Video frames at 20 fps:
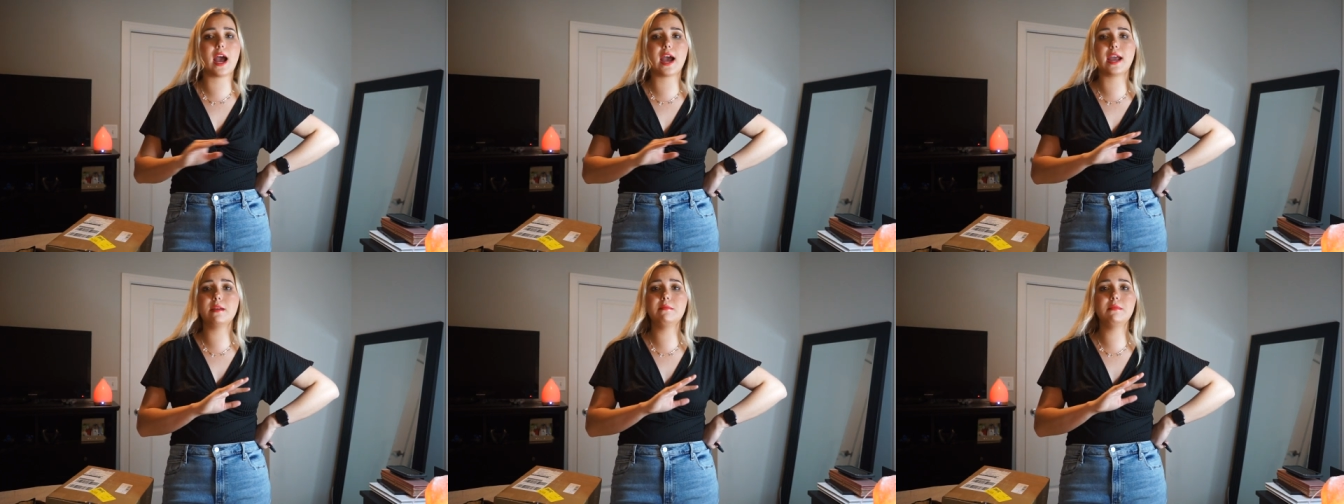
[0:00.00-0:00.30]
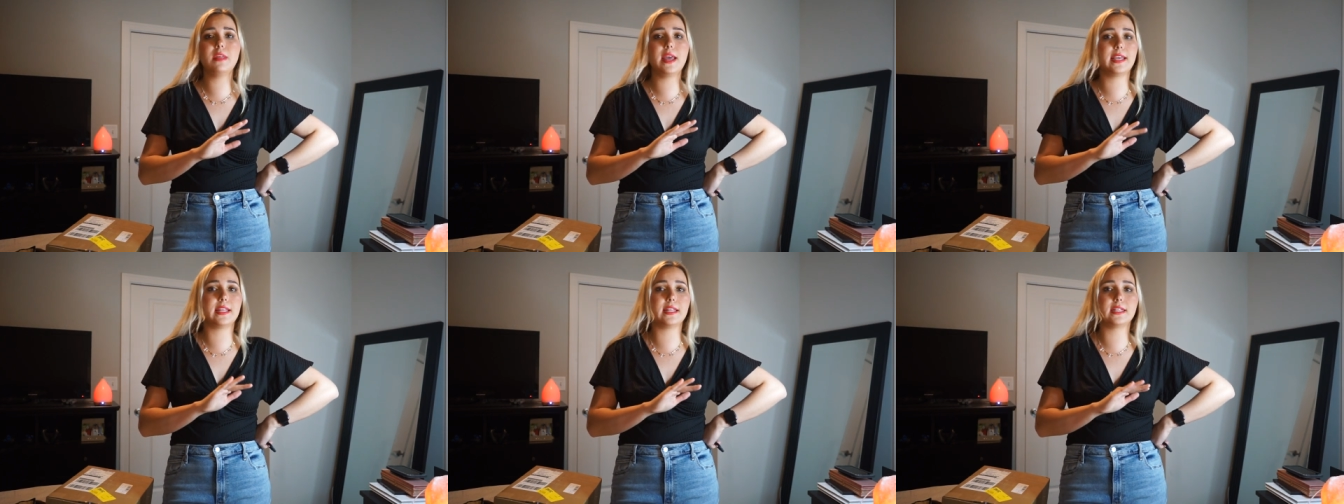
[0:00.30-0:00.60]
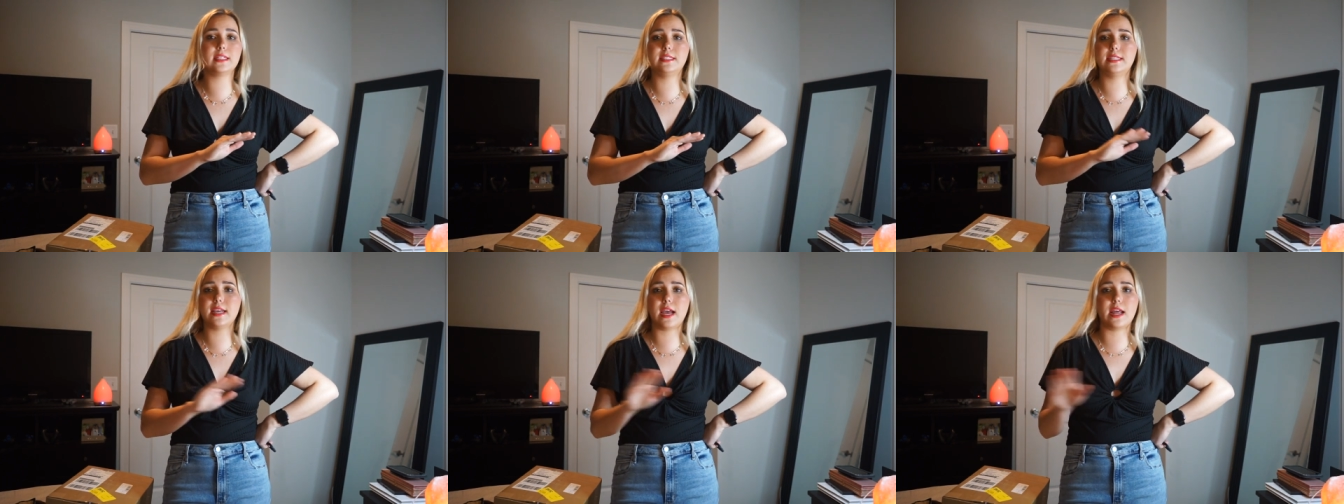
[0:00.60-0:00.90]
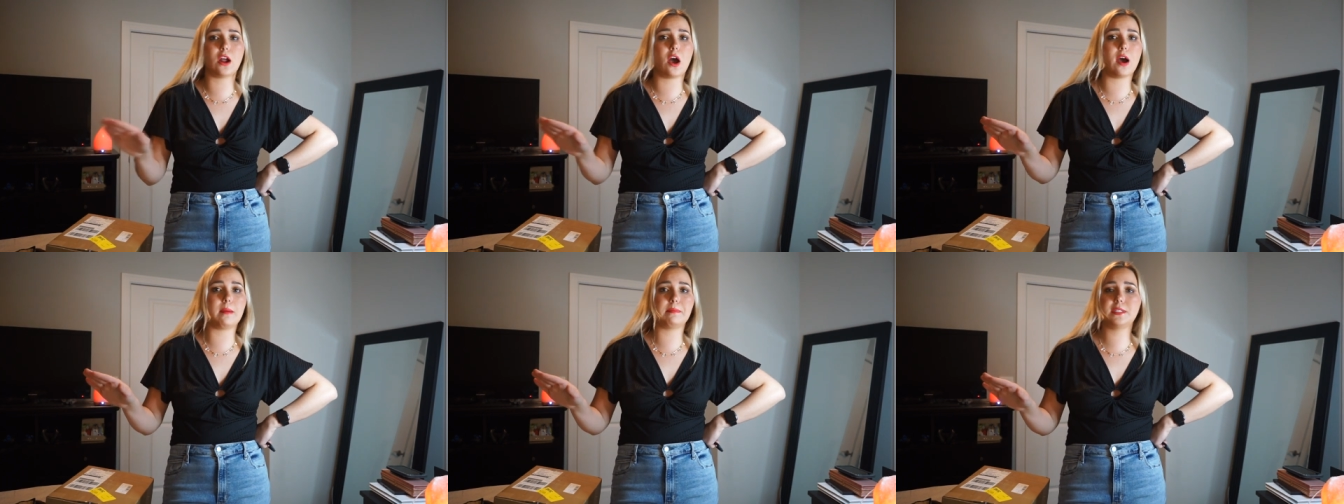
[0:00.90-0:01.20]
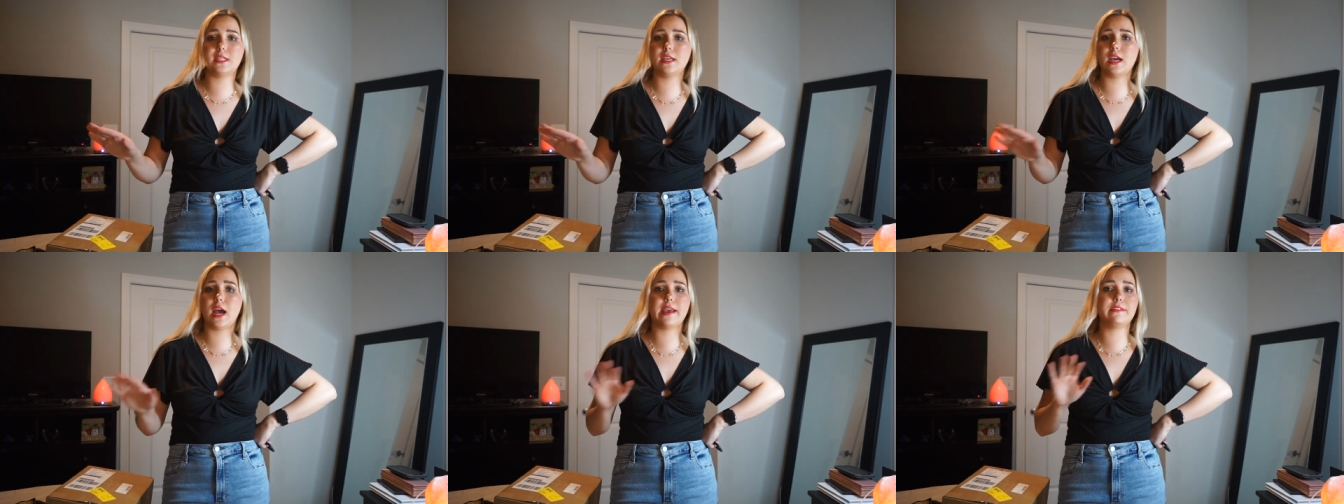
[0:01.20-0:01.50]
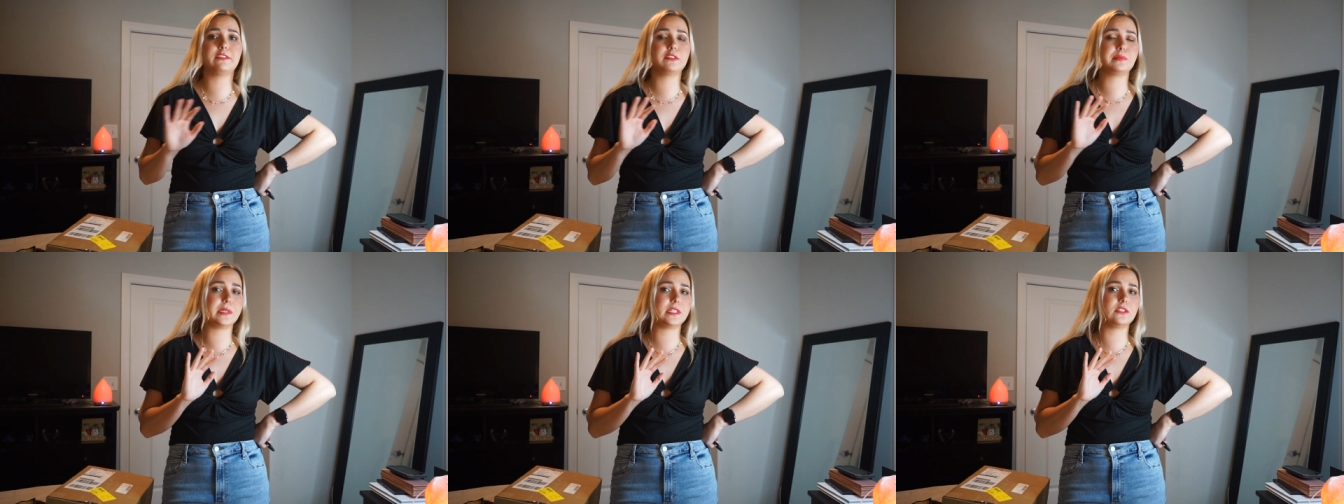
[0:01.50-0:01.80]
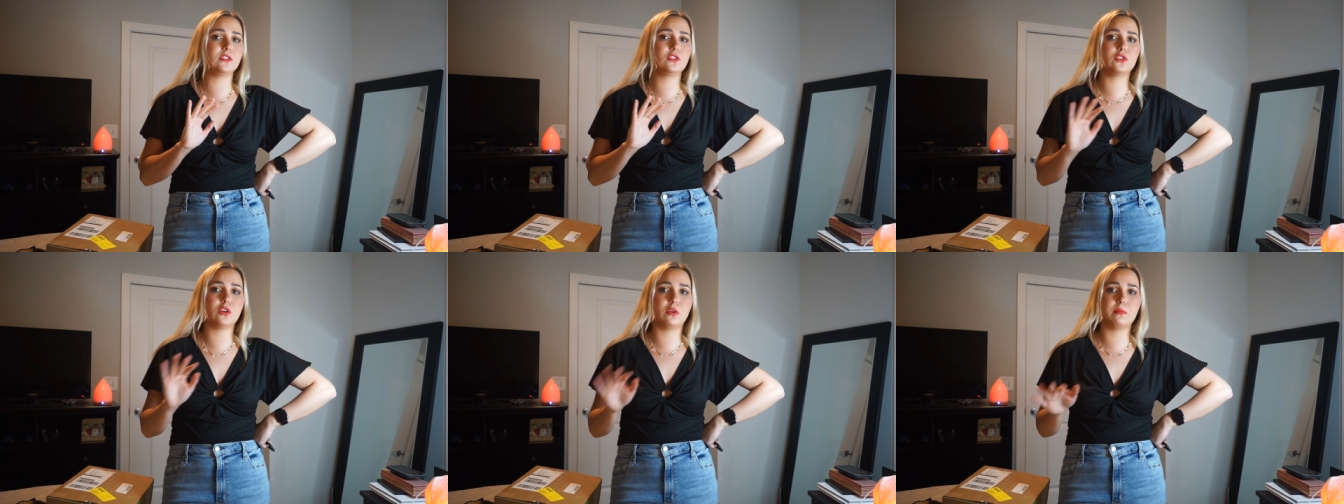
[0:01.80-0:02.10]
I am like dead opposite. I've
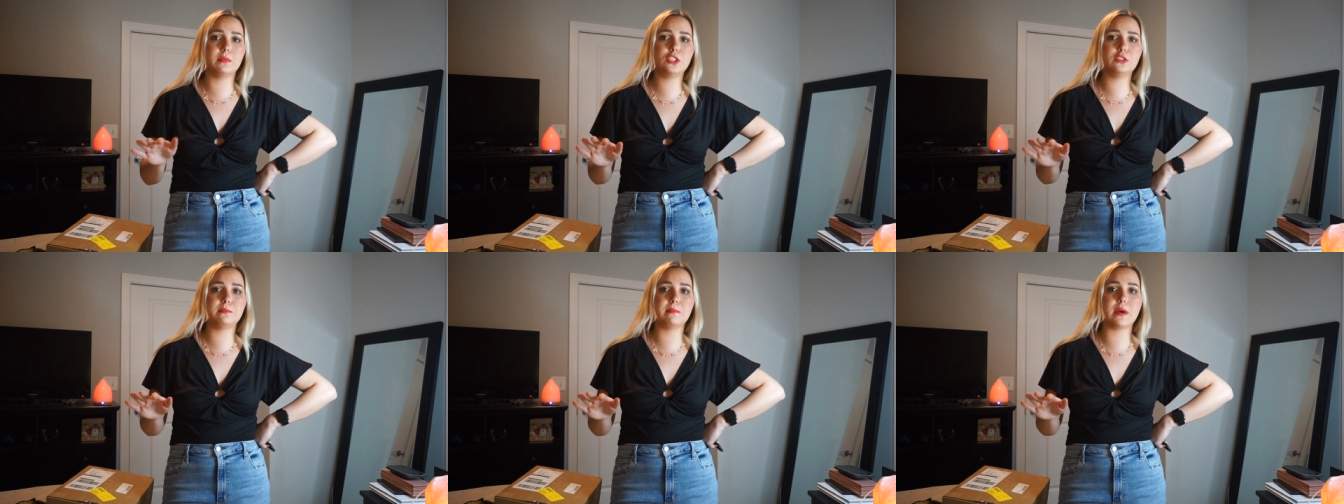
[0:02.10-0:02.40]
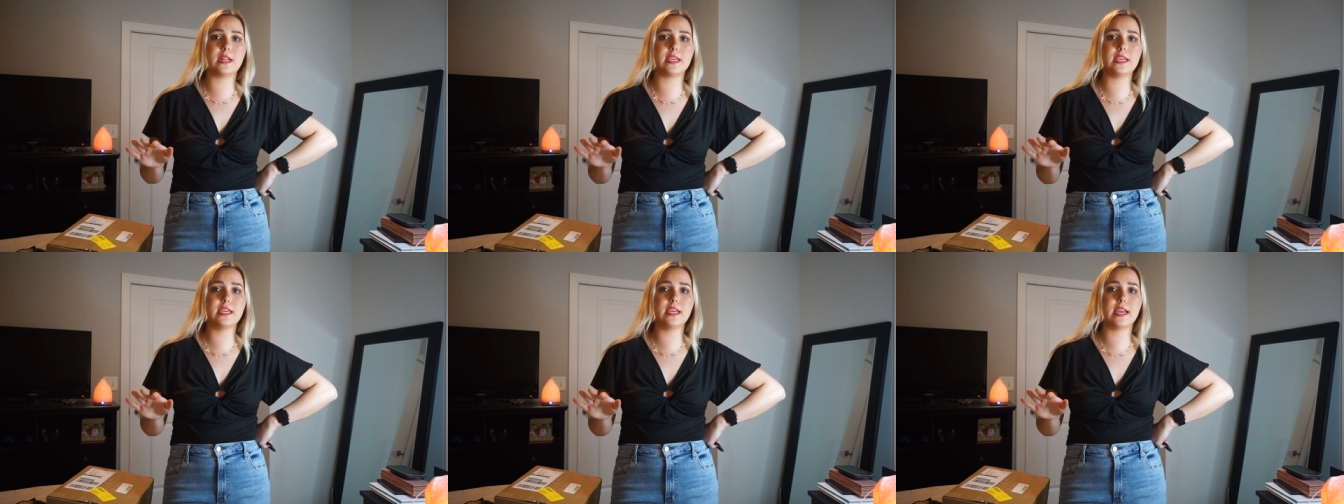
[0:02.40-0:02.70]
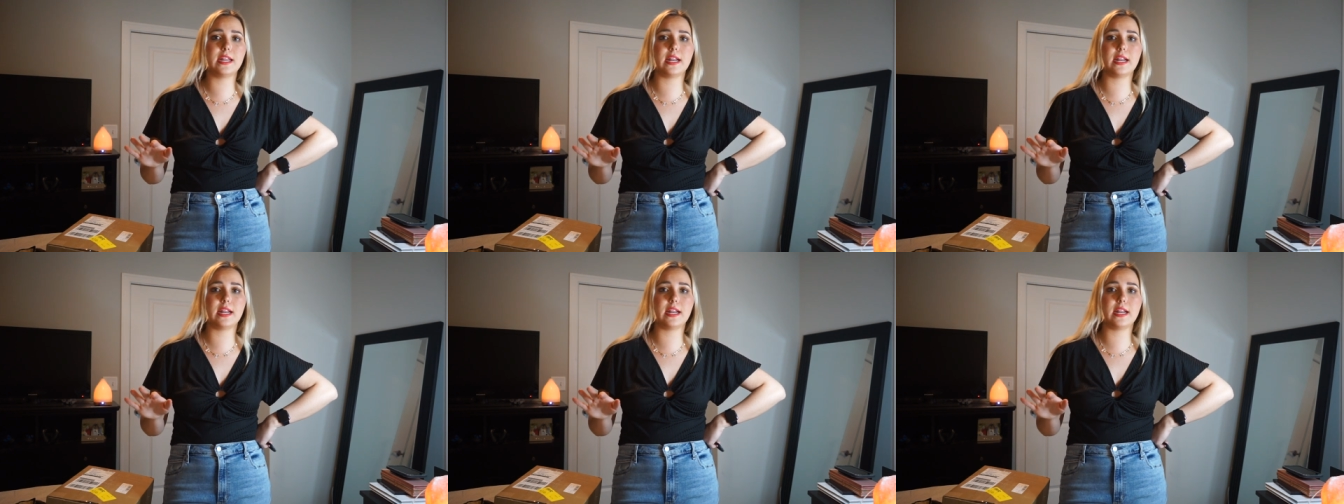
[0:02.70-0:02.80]
spent so much money